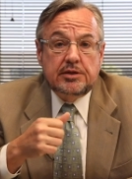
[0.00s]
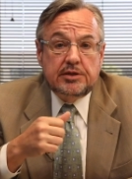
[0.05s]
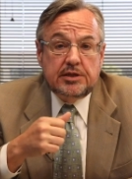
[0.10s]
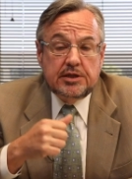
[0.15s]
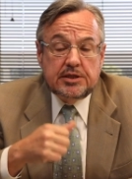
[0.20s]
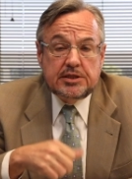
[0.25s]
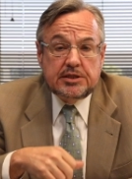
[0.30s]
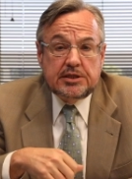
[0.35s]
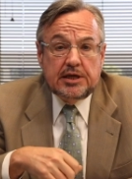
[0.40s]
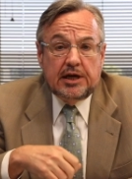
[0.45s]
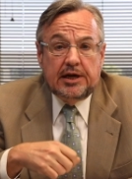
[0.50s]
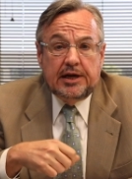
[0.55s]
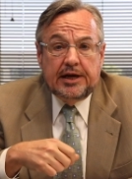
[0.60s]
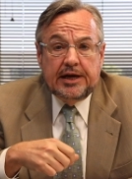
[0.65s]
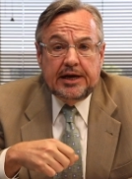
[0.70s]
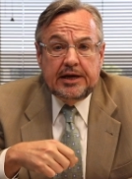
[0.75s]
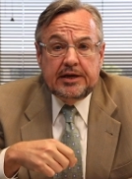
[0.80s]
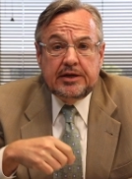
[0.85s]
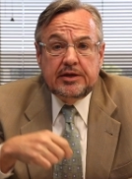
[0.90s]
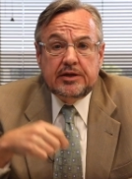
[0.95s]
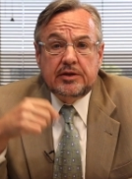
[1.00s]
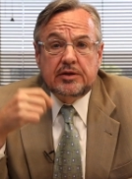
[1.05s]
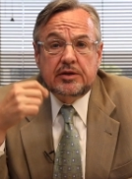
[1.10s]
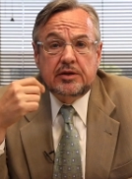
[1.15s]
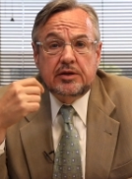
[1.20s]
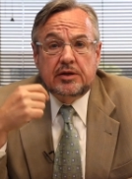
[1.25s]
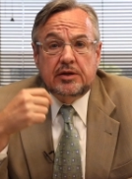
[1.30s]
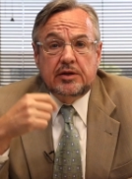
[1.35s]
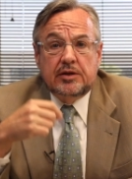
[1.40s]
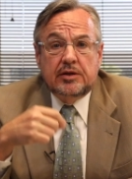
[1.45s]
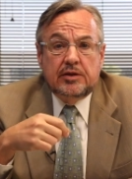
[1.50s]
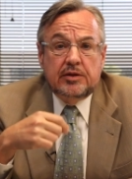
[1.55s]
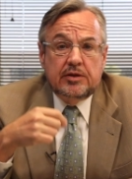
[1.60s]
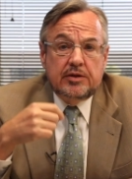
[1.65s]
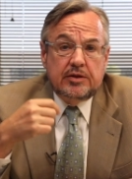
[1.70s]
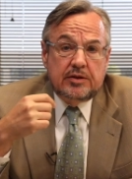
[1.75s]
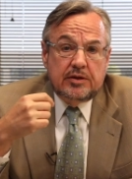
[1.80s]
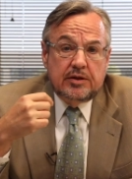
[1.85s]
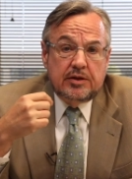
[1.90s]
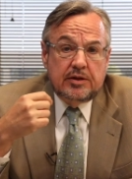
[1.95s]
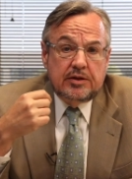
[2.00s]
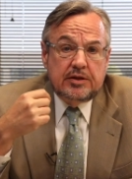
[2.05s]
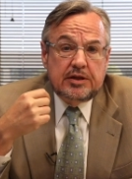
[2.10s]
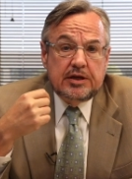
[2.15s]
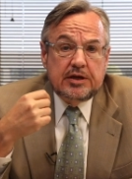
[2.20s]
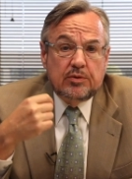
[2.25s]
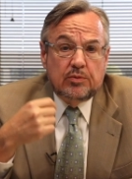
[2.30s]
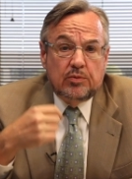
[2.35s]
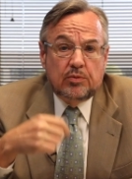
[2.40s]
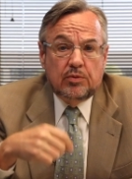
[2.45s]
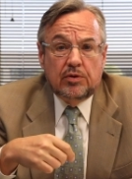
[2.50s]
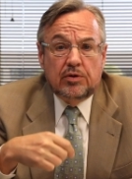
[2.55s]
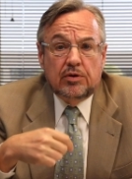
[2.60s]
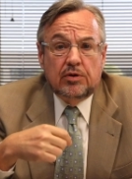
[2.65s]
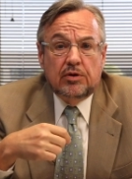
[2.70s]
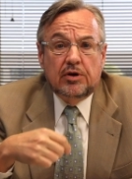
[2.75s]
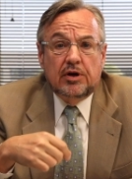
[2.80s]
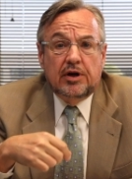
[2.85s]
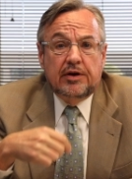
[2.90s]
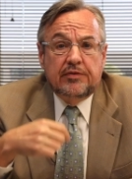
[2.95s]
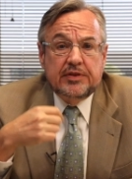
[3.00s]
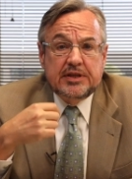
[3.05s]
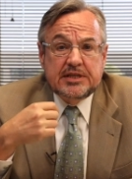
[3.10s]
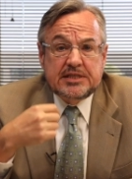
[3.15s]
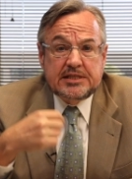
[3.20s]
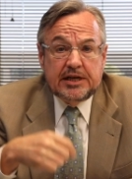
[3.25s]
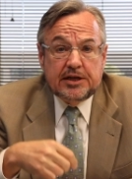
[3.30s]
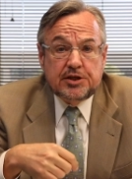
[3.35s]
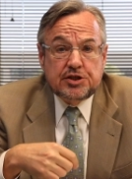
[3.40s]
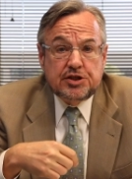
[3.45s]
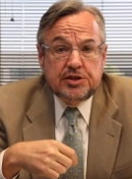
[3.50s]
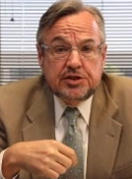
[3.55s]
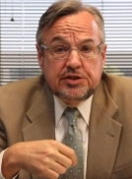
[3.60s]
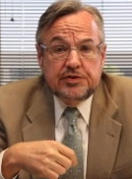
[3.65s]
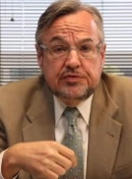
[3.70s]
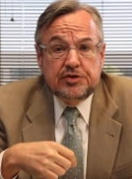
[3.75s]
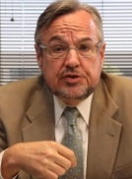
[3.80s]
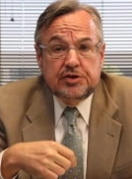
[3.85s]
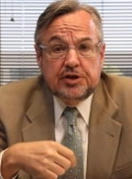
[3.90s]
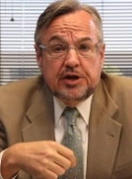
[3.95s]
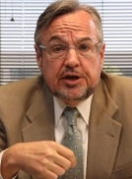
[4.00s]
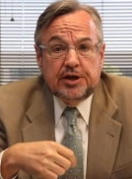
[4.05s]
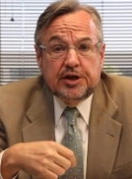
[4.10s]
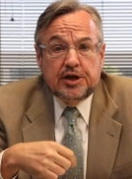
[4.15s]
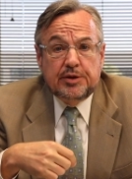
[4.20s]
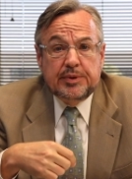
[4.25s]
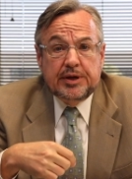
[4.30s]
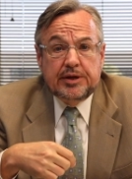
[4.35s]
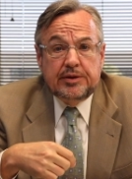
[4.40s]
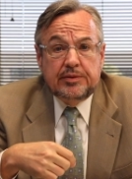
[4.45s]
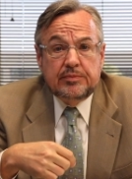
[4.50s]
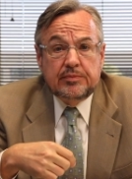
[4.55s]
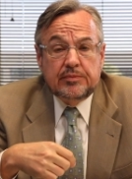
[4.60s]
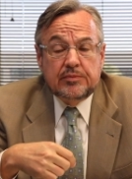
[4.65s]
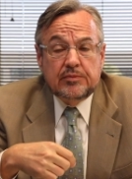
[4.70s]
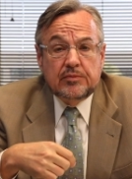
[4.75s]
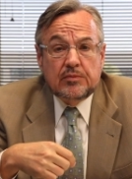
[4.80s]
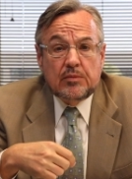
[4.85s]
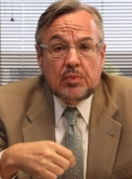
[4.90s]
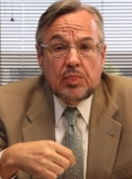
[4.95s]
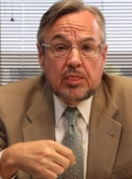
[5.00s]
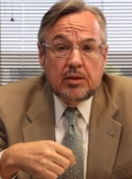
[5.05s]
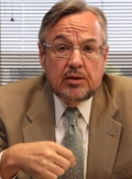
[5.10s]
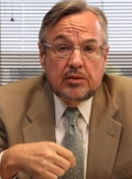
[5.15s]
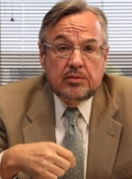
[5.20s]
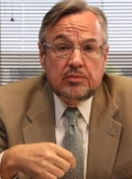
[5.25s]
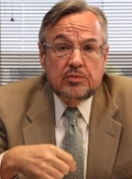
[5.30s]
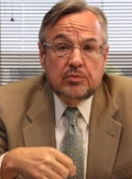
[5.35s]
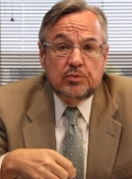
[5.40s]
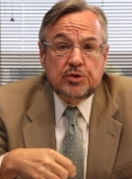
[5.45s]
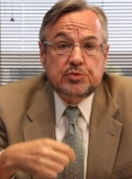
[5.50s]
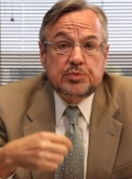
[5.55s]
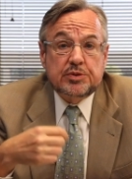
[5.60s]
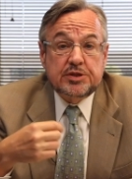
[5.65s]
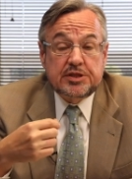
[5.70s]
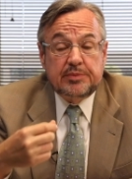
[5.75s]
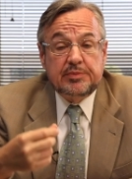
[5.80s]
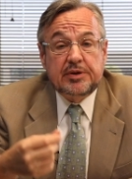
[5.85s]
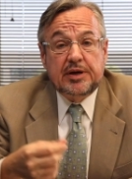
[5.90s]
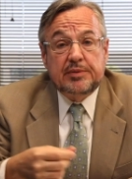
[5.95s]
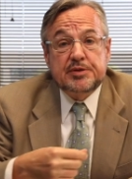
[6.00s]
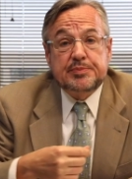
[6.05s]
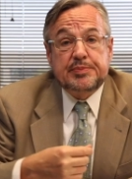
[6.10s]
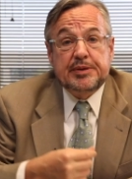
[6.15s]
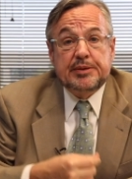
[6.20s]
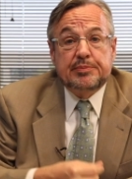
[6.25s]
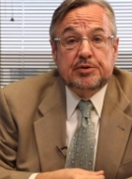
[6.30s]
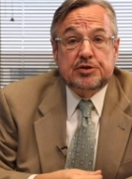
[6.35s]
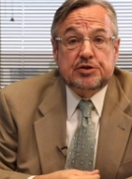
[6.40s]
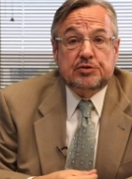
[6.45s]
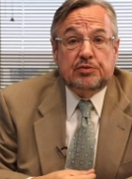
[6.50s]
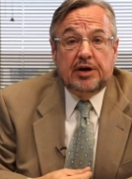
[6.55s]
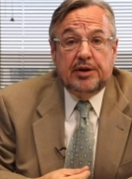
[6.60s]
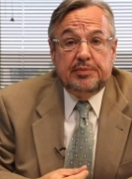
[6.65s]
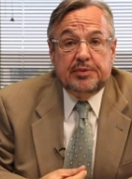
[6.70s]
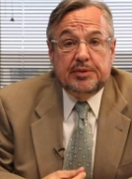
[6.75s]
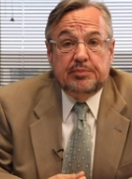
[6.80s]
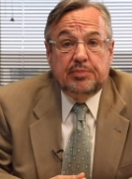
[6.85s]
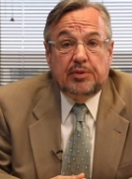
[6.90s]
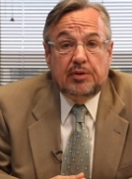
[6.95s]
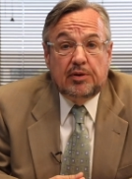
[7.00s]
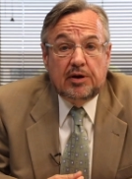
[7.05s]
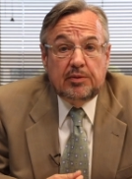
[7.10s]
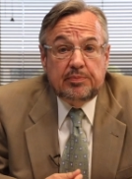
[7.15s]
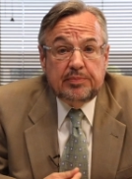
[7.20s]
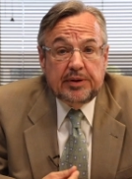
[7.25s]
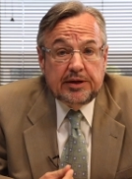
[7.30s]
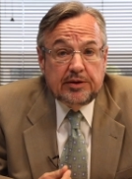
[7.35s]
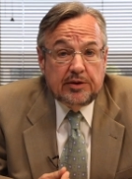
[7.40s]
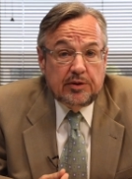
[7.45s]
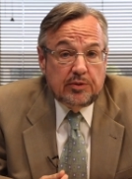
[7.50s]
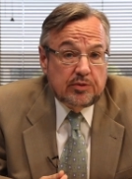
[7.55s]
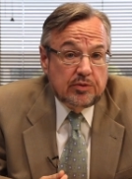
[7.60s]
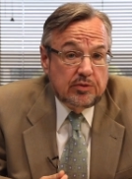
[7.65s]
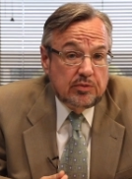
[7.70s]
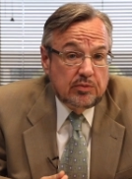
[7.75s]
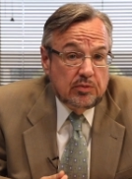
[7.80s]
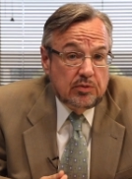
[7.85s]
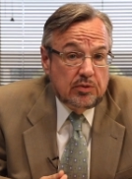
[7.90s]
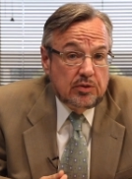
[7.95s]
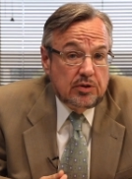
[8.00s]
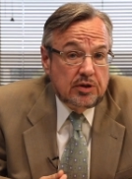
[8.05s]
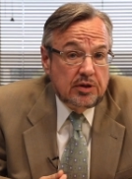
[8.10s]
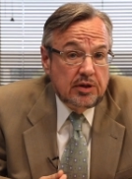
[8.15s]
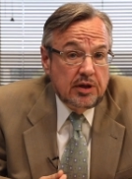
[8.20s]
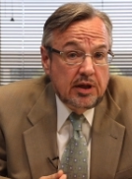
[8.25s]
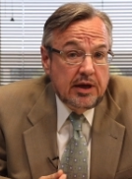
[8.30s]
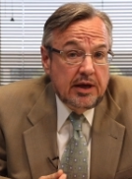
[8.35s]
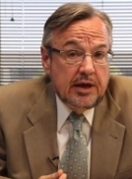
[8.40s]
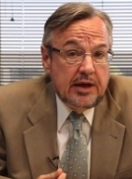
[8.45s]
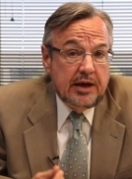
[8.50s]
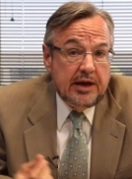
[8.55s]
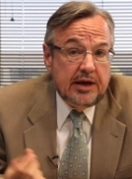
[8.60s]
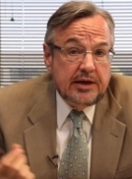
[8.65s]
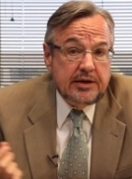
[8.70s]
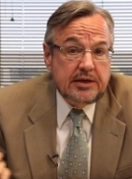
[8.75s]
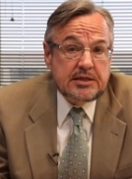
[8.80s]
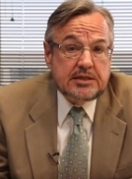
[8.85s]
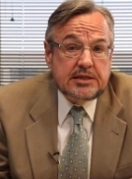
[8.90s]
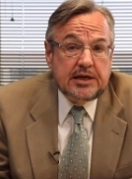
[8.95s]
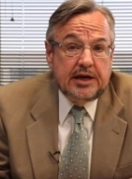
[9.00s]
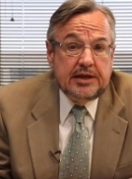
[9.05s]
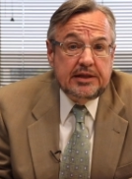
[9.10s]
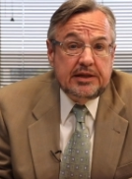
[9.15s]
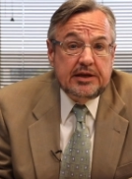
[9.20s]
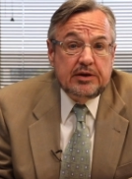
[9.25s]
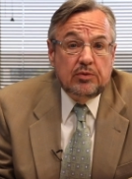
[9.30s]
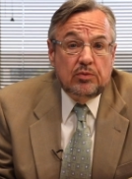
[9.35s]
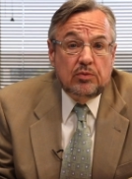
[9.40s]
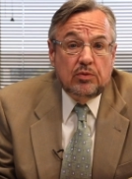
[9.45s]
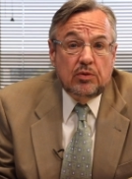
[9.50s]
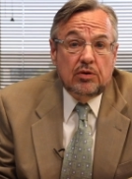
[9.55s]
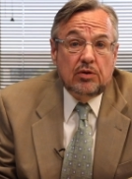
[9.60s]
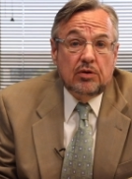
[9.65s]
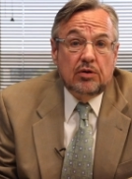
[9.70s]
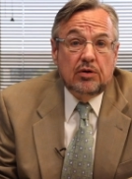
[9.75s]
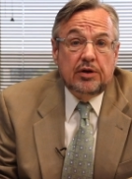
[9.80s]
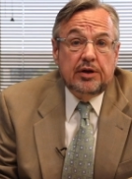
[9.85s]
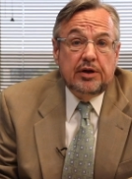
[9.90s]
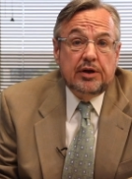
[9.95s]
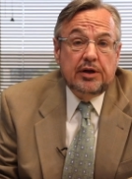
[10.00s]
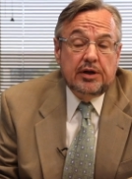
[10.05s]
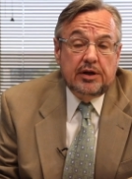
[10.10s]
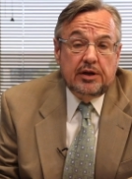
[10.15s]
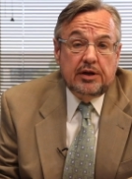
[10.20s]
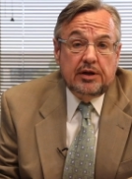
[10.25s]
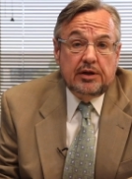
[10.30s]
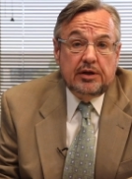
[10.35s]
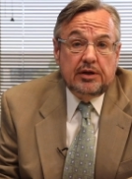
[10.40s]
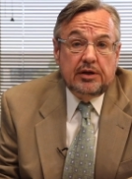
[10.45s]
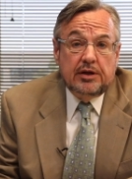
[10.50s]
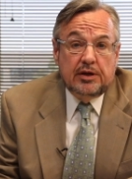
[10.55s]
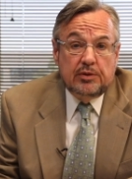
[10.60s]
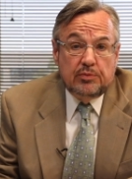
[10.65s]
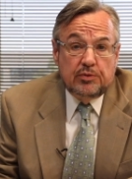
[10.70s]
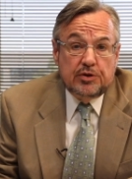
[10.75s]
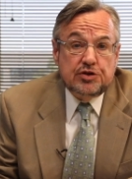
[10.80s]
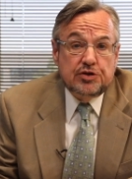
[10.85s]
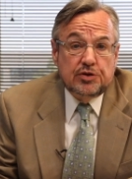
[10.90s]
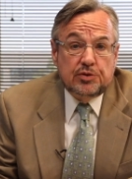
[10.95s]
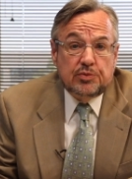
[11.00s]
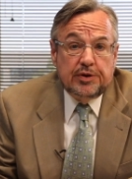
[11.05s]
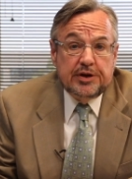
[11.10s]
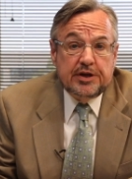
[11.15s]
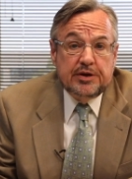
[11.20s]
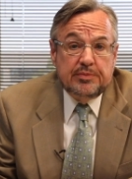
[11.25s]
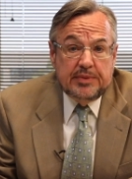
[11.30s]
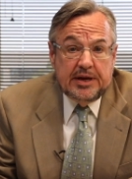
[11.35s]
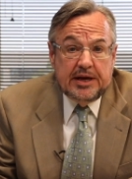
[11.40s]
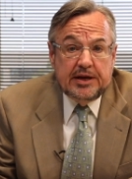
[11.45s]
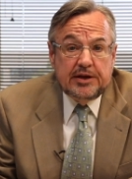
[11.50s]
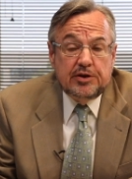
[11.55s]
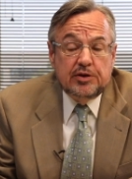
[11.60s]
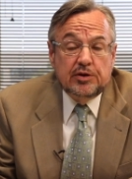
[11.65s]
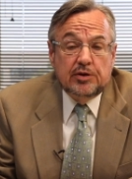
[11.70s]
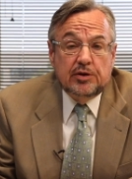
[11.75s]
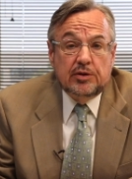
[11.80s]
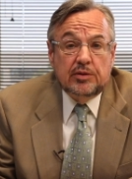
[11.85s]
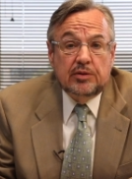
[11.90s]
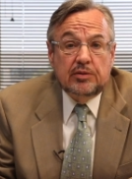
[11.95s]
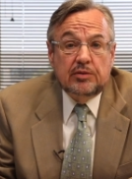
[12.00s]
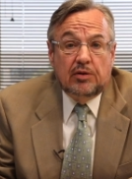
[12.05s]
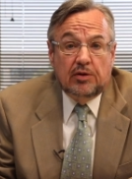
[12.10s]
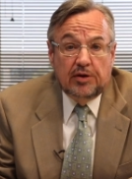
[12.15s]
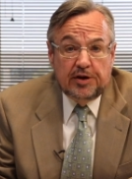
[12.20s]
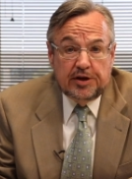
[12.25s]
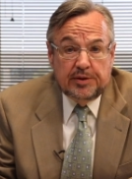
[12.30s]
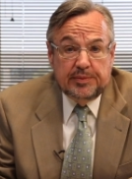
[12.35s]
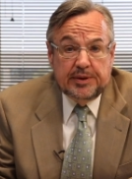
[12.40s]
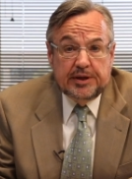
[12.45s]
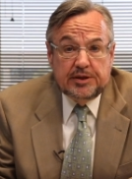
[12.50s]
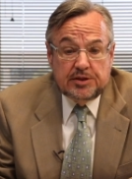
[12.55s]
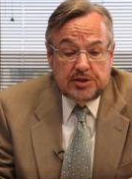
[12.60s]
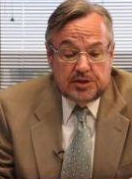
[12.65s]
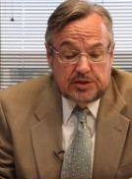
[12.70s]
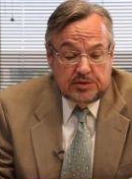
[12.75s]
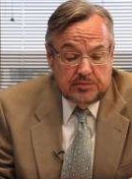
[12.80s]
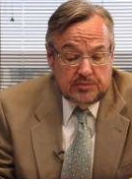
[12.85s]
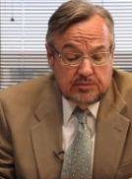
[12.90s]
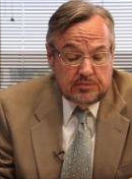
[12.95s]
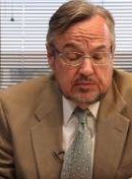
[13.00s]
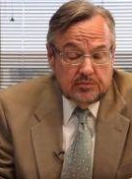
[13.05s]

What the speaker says: Decide the order of the sections of your document, which will sometimes be prescribed in part by local rule, and decide the order in which you're going to make your arguments.